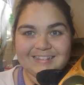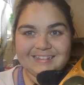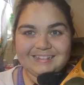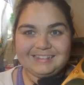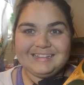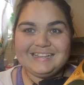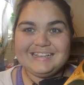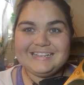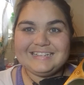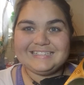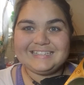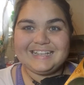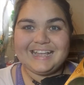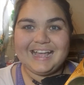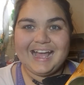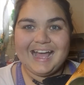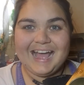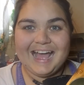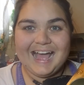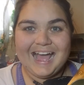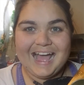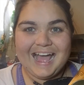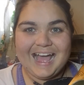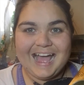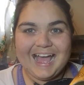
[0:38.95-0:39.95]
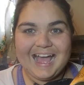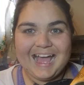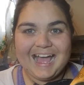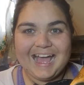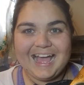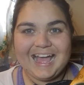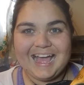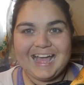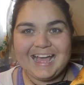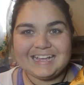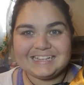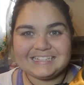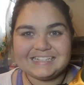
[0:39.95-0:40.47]
these
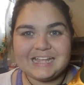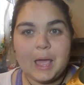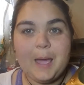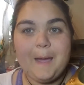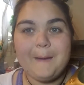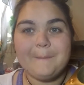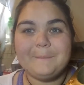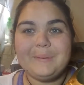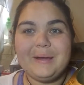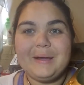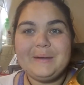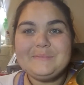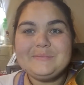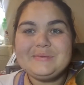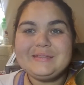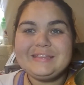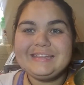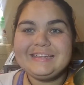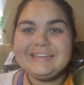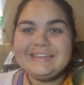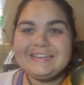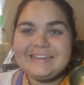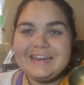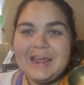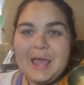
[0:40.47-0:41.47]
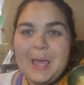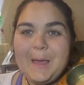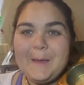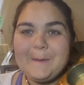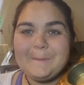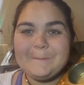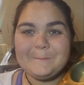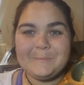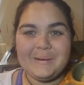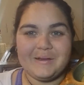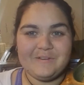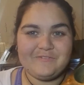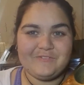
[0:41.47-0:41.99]
guys, pumpkin
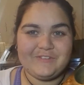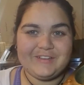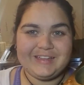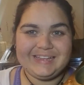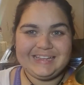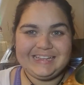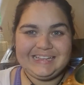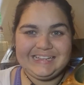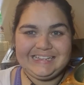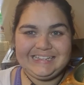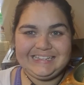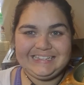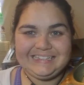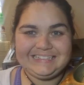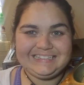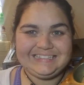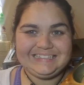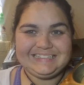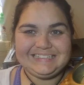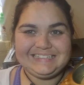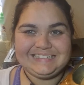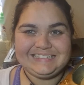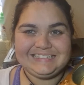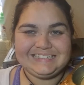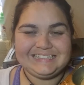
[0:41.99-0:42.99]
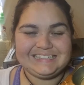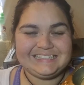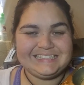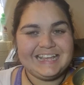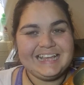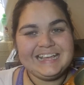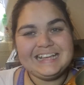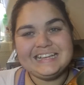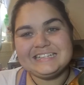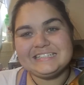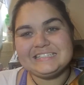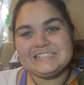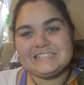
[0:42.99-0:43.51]
muffins.
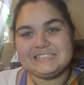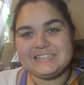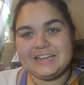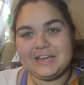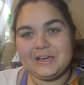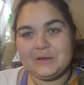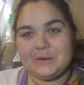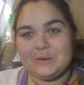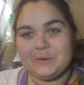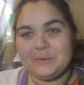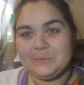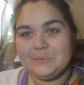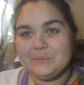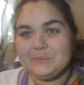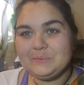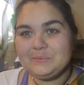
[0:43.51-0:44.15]
So,